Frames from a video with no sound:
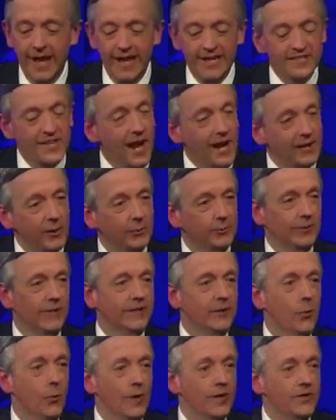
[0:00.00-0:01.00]
he's not
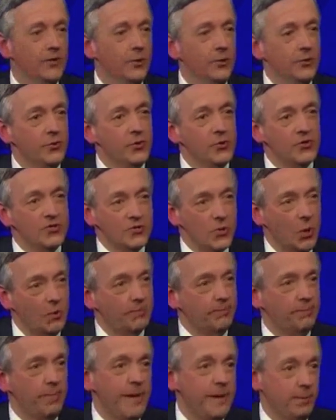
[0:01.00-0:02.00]
only going to
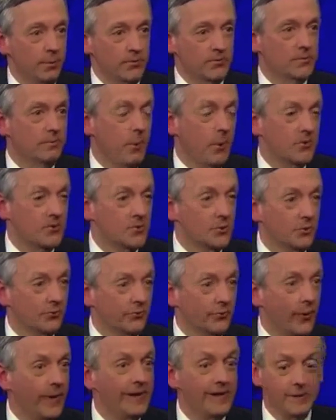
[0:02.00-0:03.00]
usurp people's personal
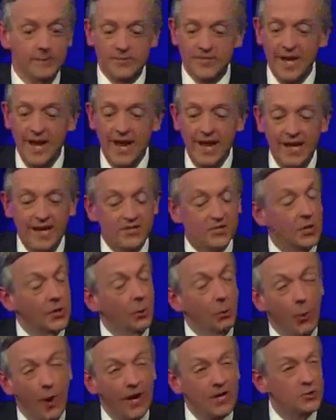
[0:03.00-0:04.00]
freedoms, he's
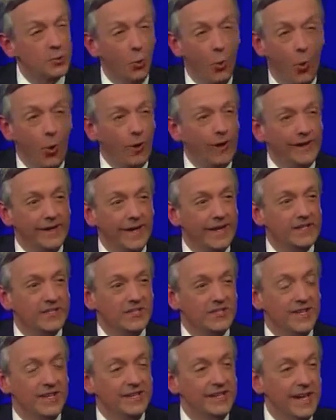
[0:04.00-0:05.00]
going to wage war
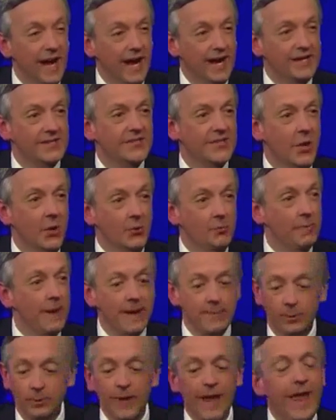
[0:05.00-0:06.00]
against God's own
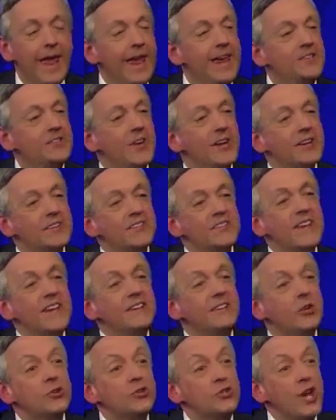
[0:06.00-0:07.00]
people. He's going to
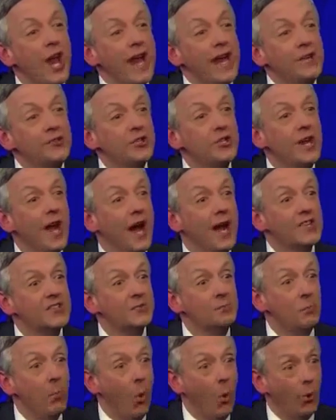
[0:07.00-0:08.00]
seek to change
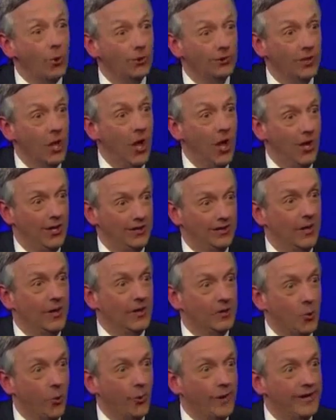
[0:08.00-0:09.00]
God's moral law,
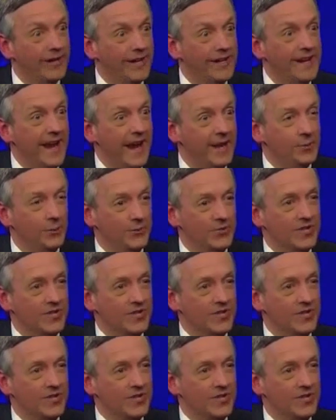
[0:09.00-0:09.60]
according to Daniel